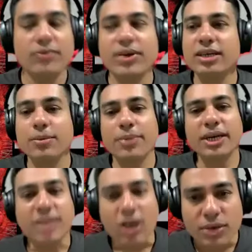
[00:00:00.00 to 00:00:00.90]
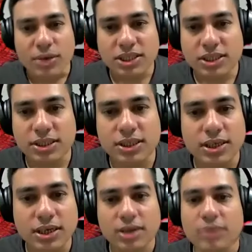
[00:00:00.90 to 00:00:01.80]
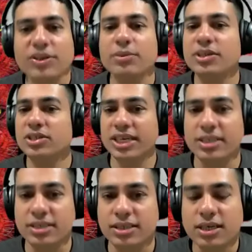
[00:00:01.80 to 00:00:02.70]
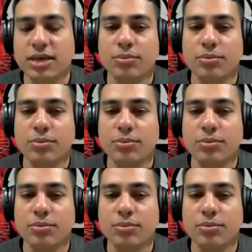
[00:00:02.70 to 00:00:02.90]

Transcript: Well, it depends how much will be changed.